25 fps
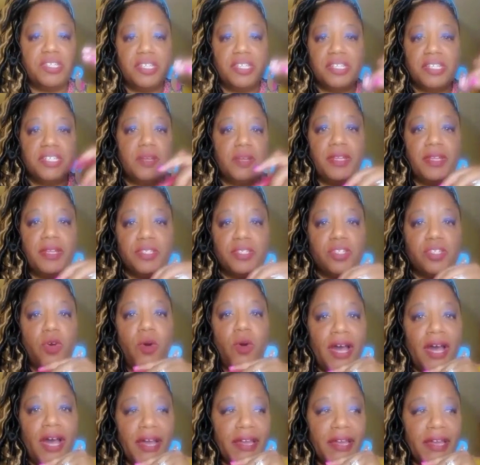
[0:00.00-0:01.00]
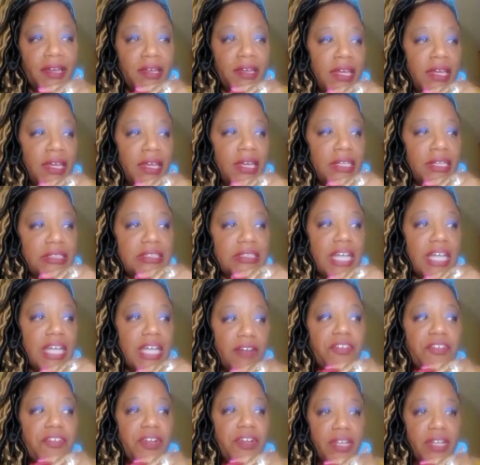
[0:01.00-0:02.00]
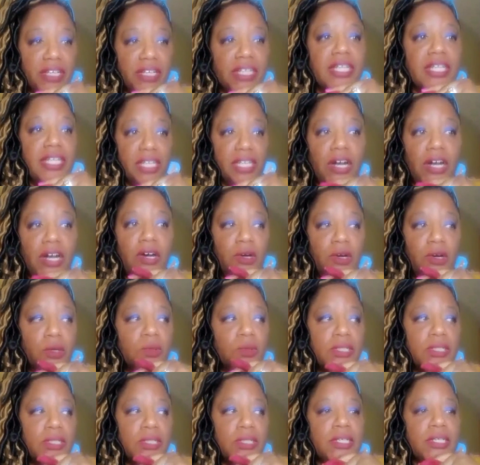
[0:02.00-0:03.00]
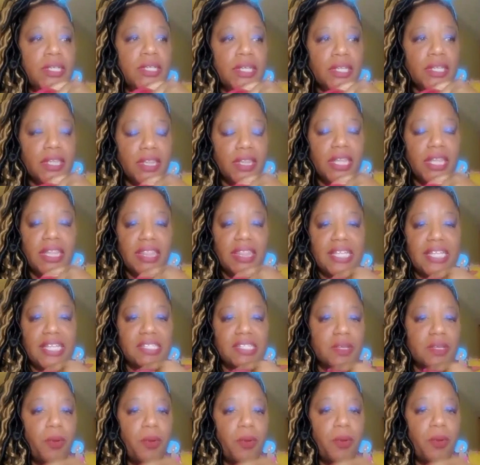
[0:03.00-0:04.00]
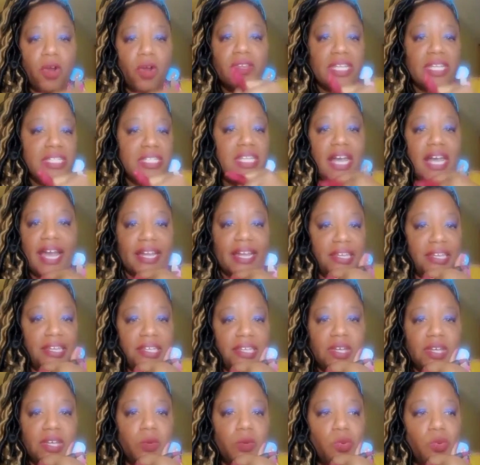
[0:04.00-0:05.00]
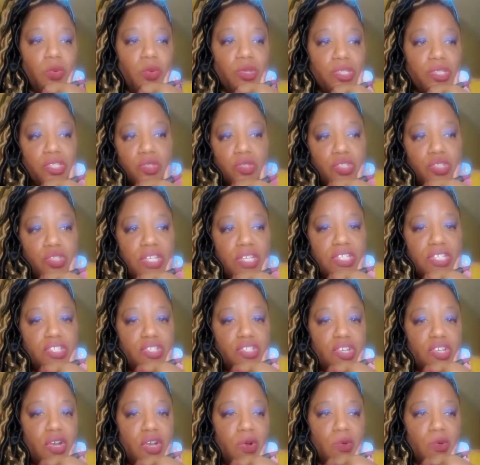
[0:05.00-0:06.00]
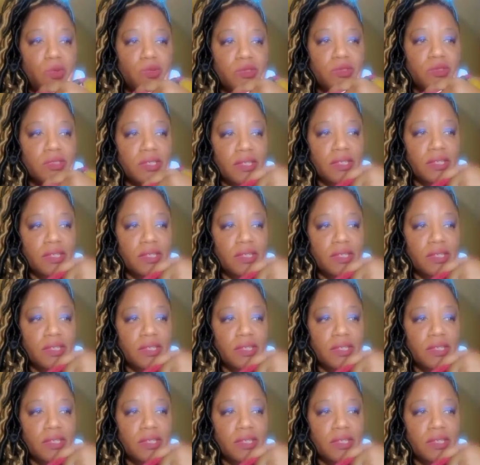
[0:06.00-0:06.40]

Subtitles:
system. And so I definitely know that that's a part that's lacking, that you just don't,